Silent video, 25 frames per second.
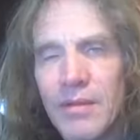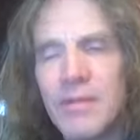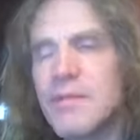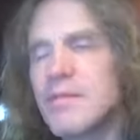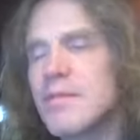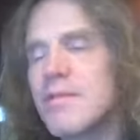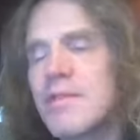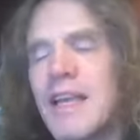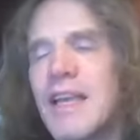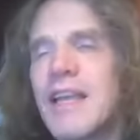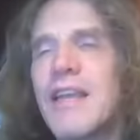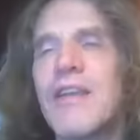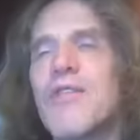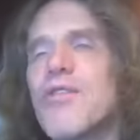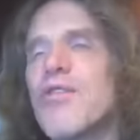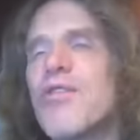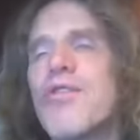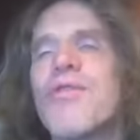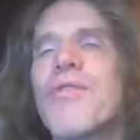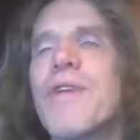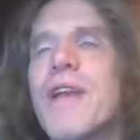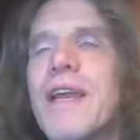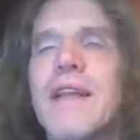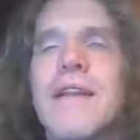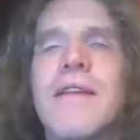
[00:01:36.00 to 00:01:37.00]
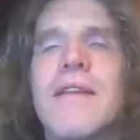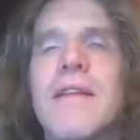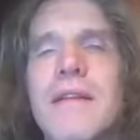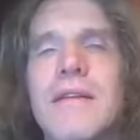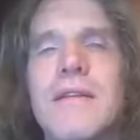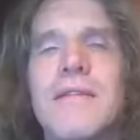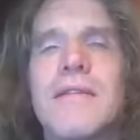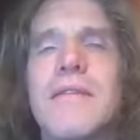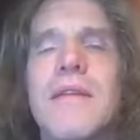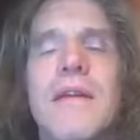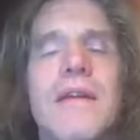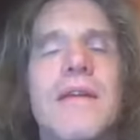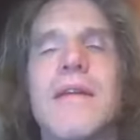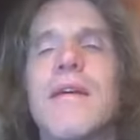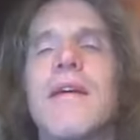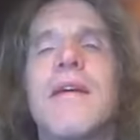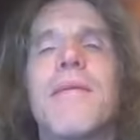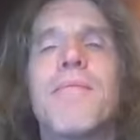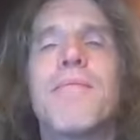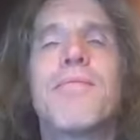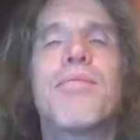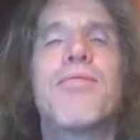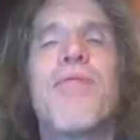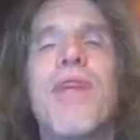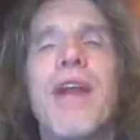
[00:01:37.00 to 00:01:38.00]
Say you created a, a
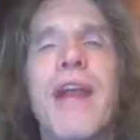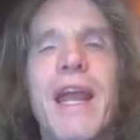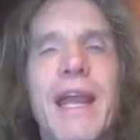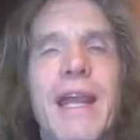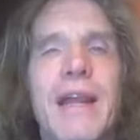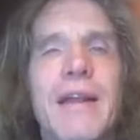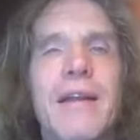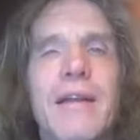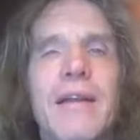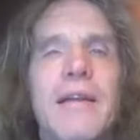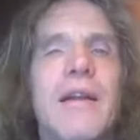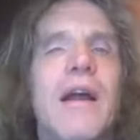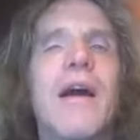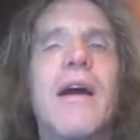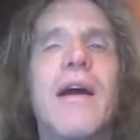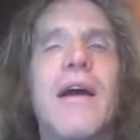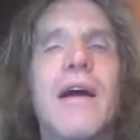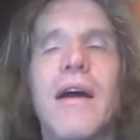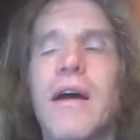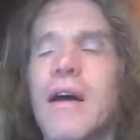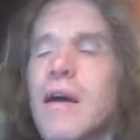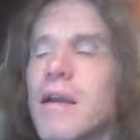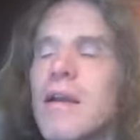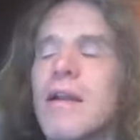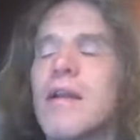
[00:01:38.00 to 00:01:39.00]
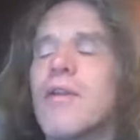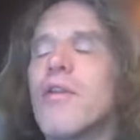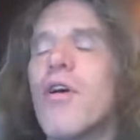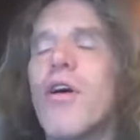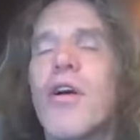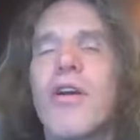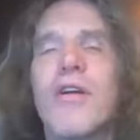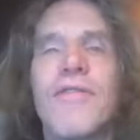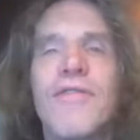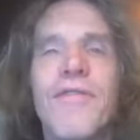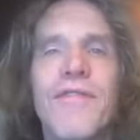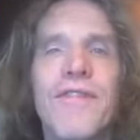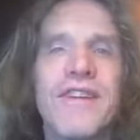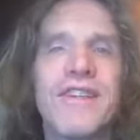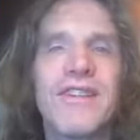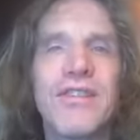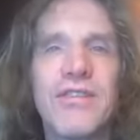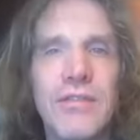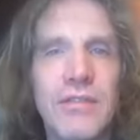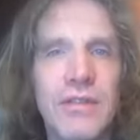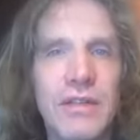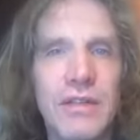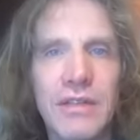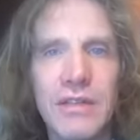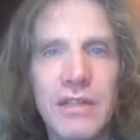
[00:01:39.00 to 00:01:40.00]
brain, an, a, an
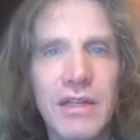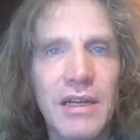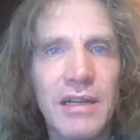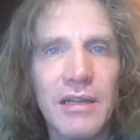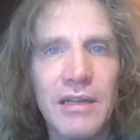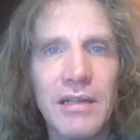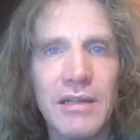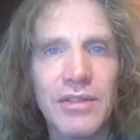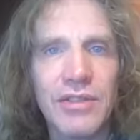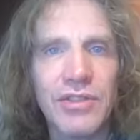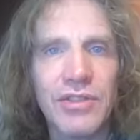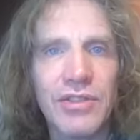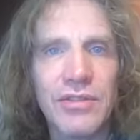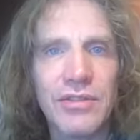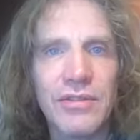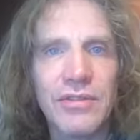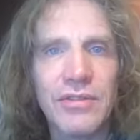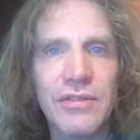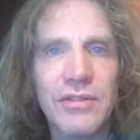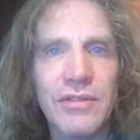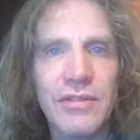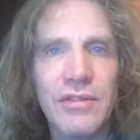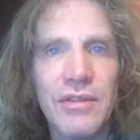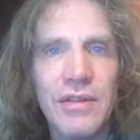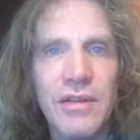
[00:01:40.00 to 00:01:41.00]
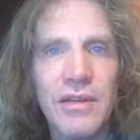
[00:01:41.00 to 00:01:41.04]
artificial intelligence,